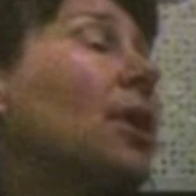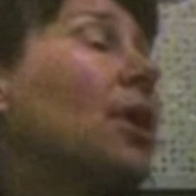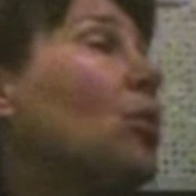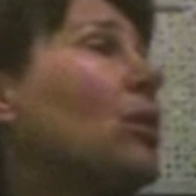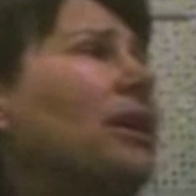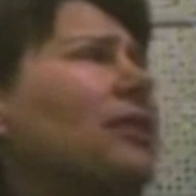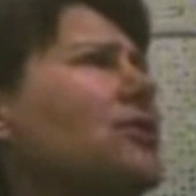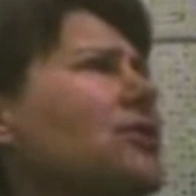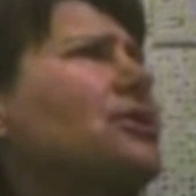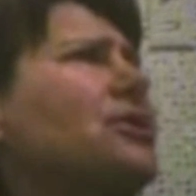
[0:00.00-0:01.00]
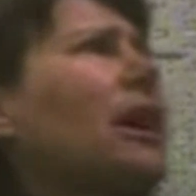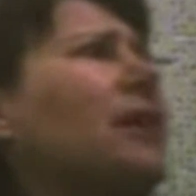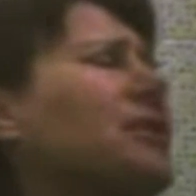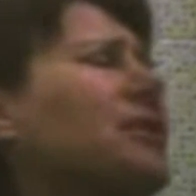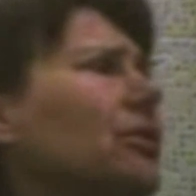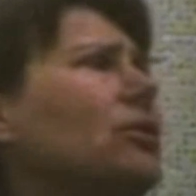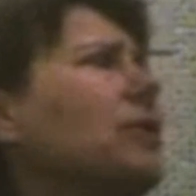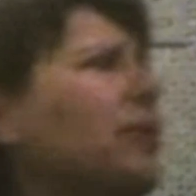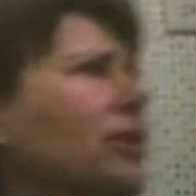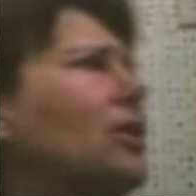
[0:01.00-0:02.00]
well, I said
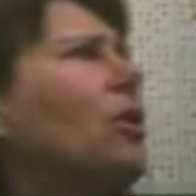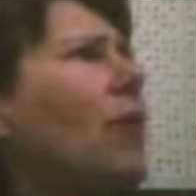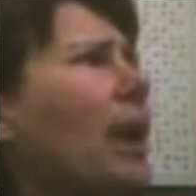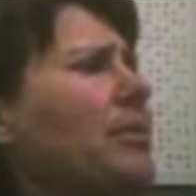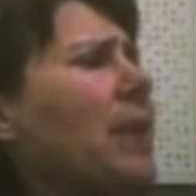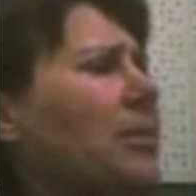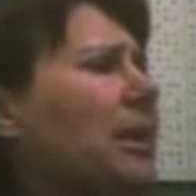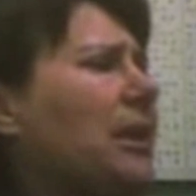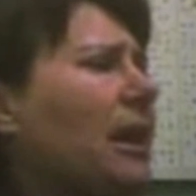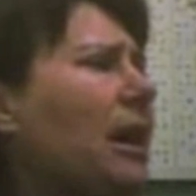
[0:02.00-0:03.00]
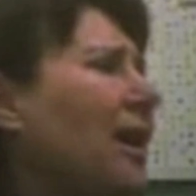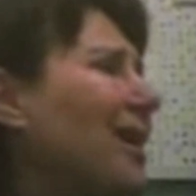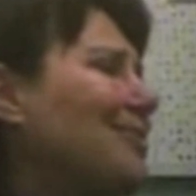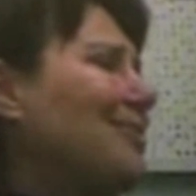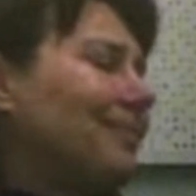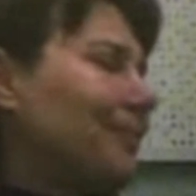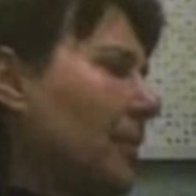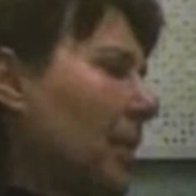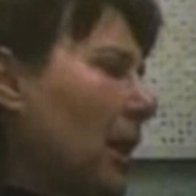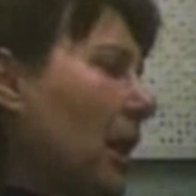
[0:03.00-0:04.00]
earlier, you know, I mean,
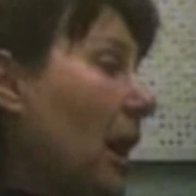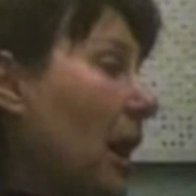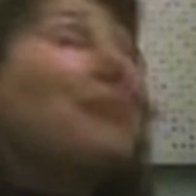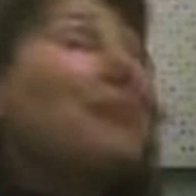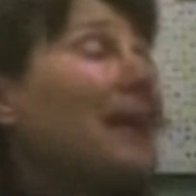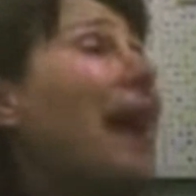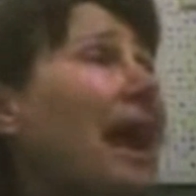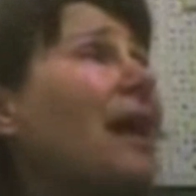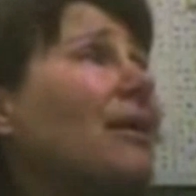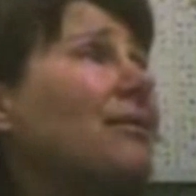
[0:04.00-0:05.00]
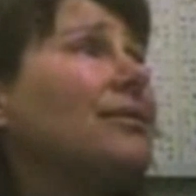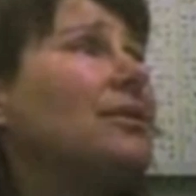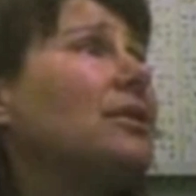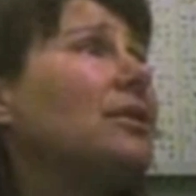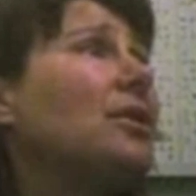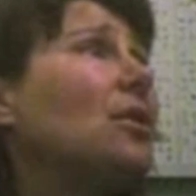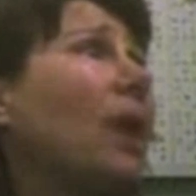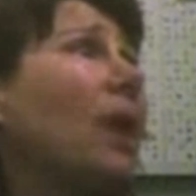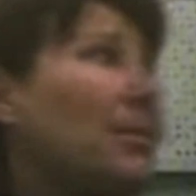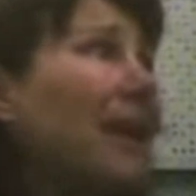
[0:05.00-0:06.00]
I may have, you know,
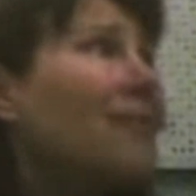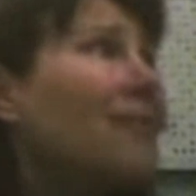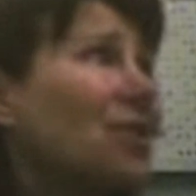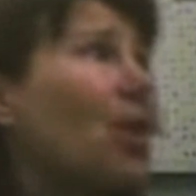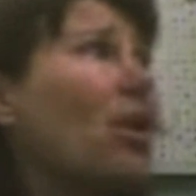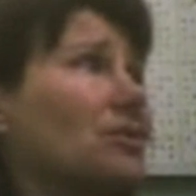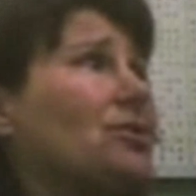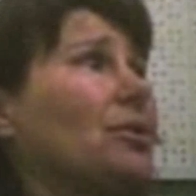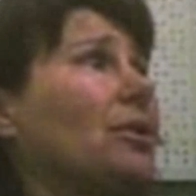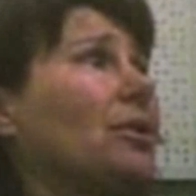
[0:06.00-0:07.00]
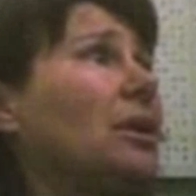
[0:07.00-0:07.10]
I may have talked to her.